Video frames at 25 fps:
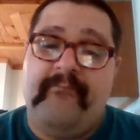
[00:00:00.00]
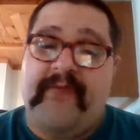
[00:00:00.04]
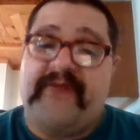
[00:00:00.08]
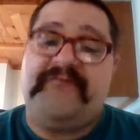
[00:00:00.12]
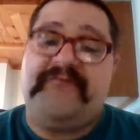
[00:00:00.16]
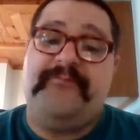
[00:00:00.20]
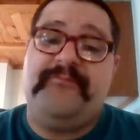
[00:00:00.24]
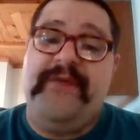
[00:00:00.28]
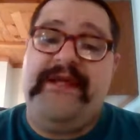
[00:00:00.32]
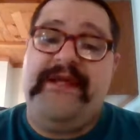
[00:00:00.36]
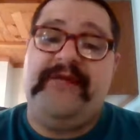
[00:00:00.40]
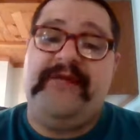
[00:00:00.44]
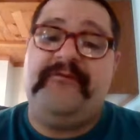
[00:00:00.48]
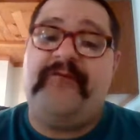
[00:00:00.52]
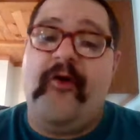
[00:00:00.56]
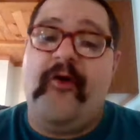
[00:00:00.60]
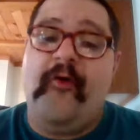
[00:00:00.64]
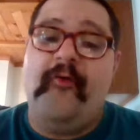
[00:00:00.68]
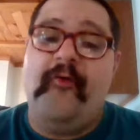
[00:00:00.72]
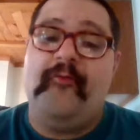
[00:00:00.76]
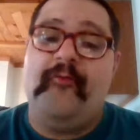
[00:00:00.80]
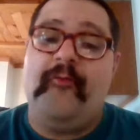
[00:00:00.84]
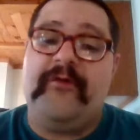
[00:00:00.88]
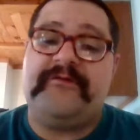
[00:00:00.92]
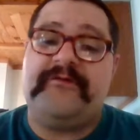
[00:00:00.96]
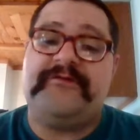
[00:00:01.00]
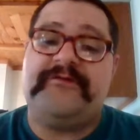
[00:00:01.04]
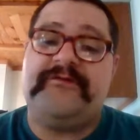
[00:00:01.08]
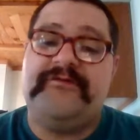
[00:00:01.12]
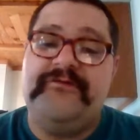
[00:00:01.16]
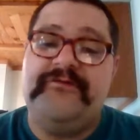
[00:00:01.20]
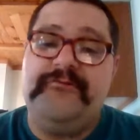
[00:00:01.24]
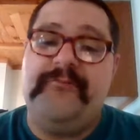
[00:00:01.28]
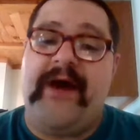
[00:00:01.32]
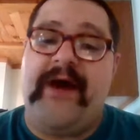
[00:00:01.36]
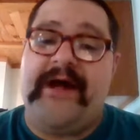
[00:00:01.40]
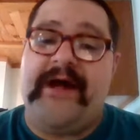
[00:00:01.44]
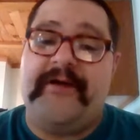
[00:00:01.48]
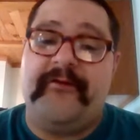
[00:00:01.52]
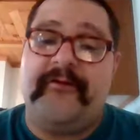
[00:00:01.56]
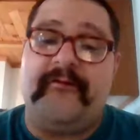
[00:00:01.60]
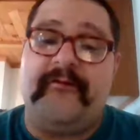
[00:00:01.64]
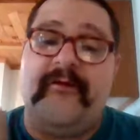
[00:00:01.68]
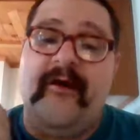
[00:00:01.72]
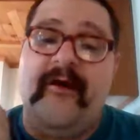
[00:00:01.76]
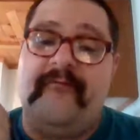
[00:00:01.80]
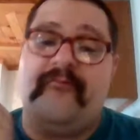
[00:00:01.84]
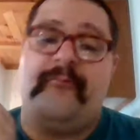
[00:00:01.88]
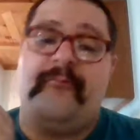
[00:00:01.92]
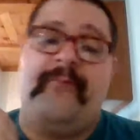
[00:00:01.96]
That's being told what to do by your
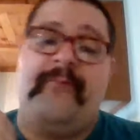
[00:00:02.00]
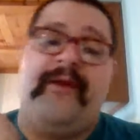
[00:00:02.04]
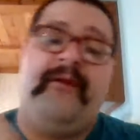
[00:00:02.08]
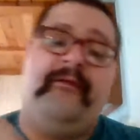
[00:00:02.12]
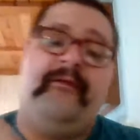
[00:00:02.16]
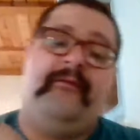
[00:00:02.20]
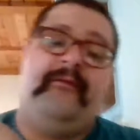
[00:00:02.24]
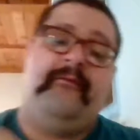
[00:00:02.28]
government.